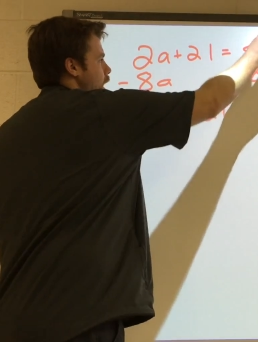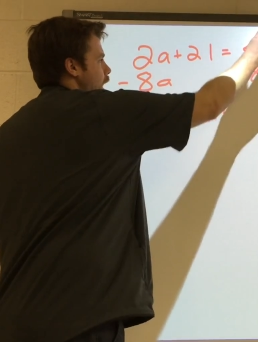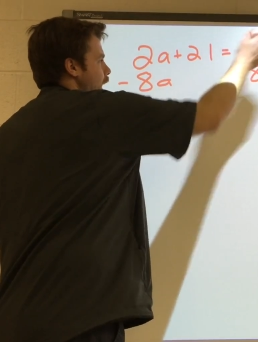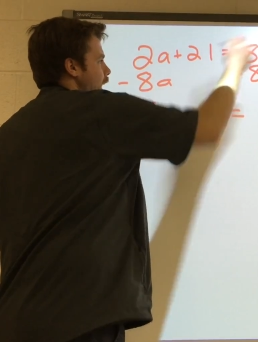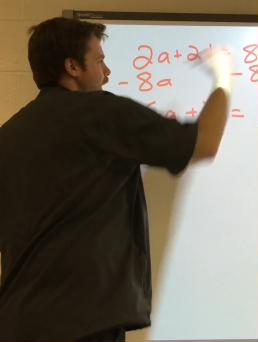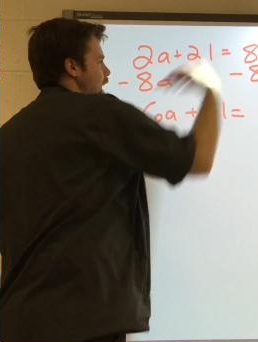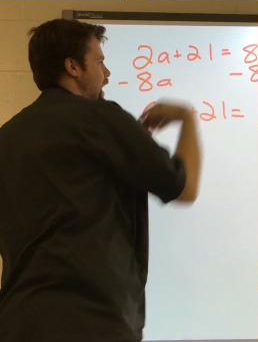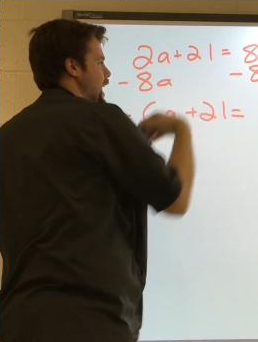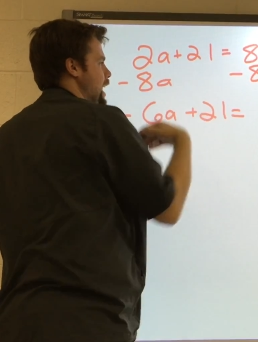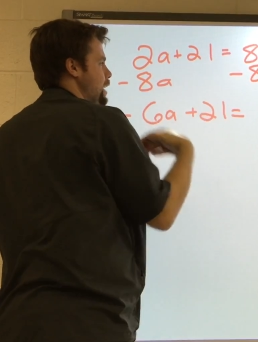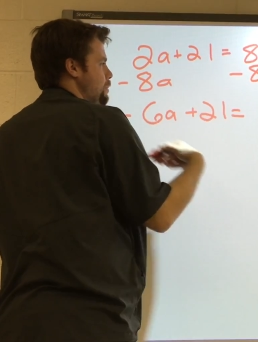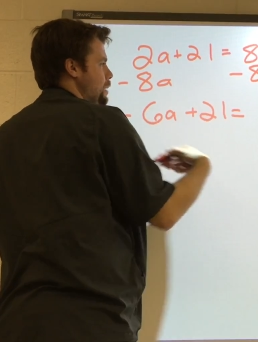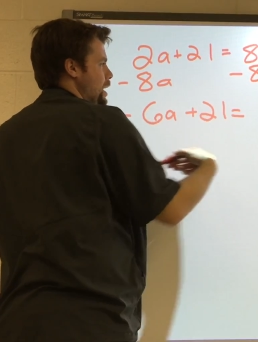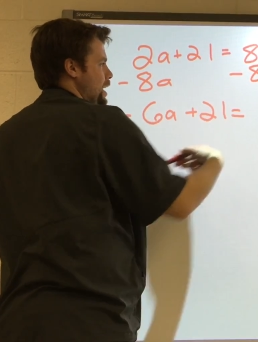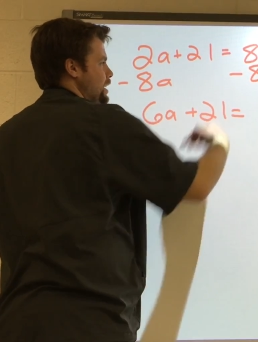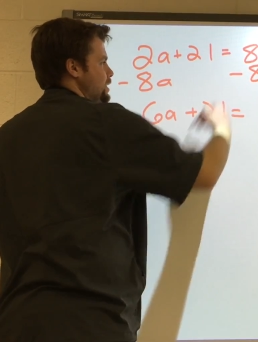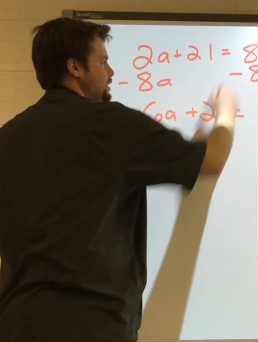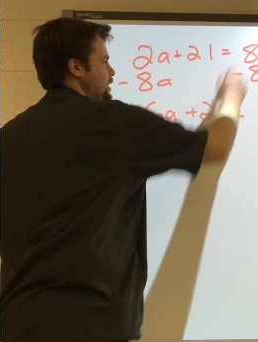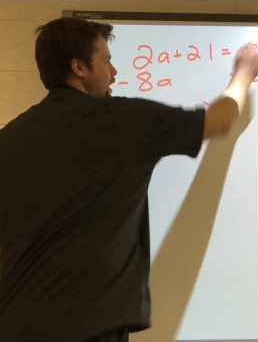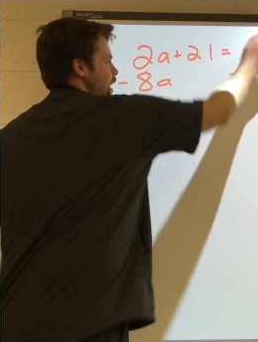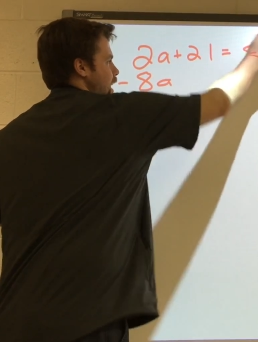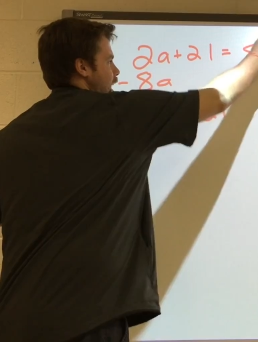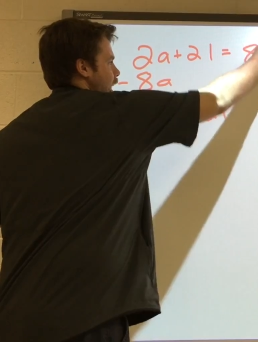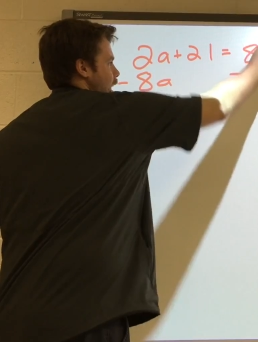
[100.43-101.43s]
8a
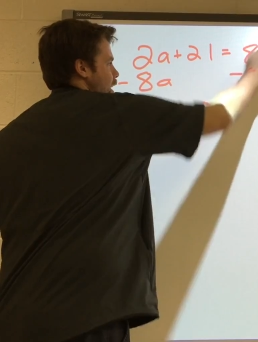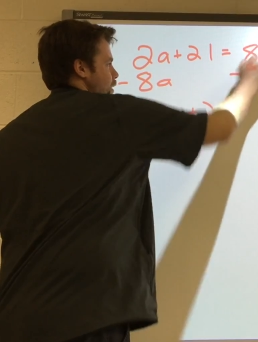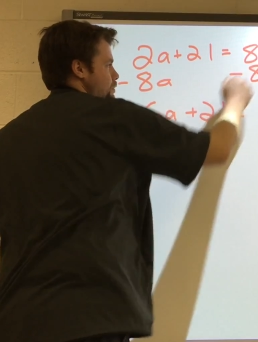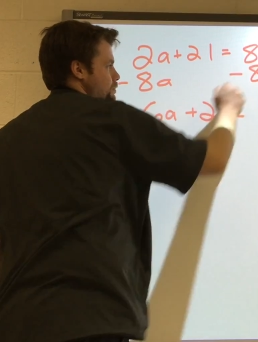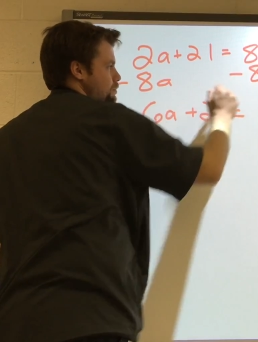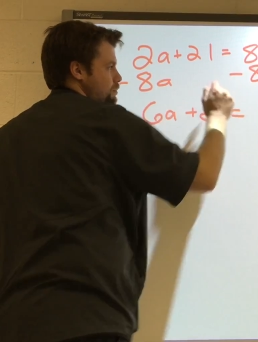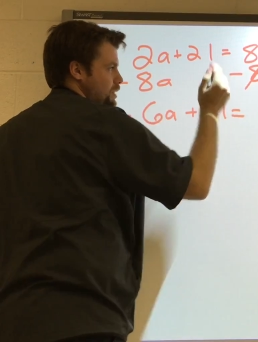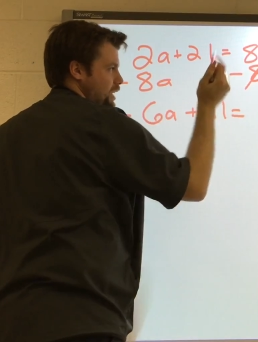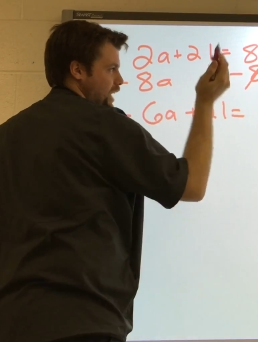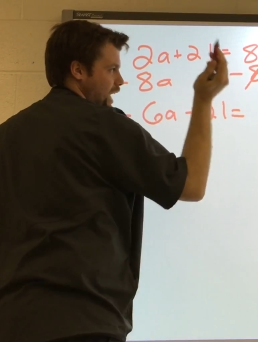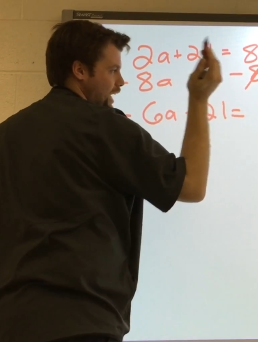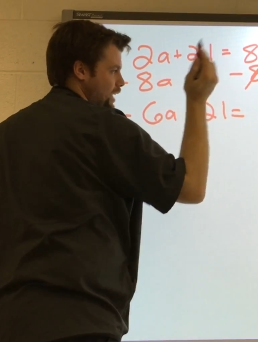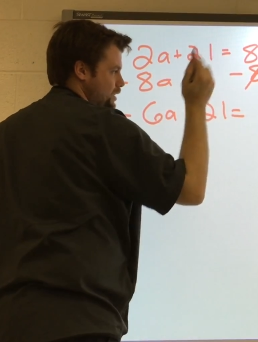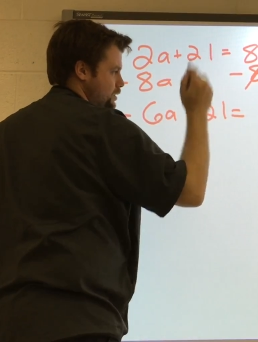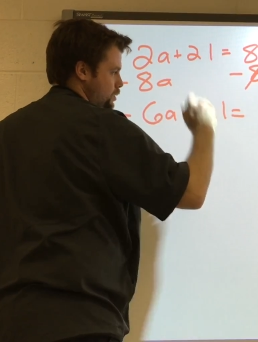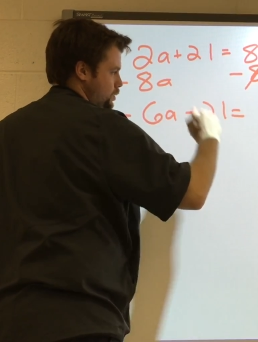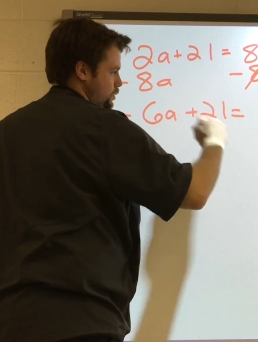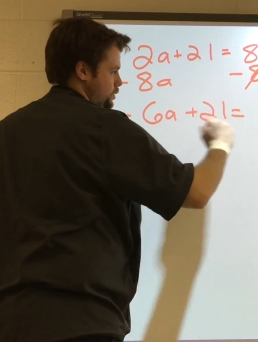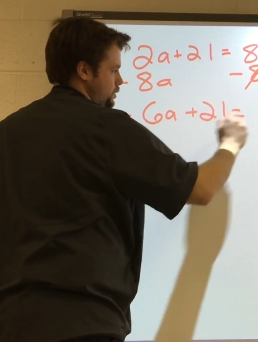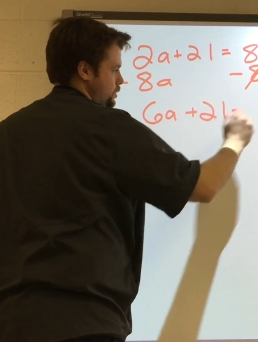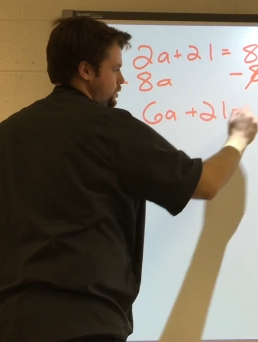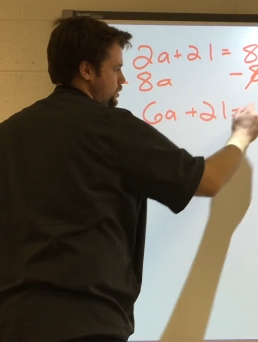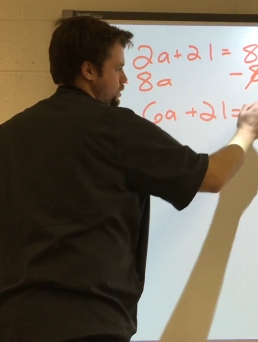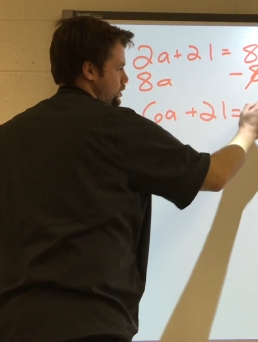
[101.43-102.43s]
minus 8a,
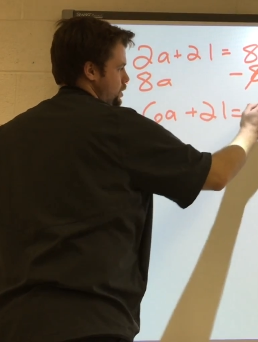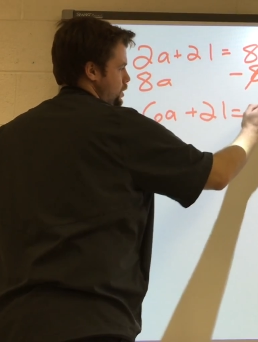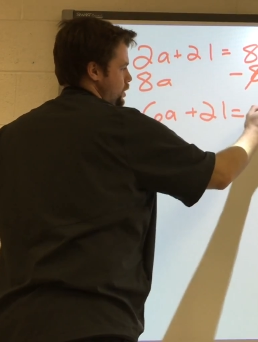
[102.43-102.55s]
cancels.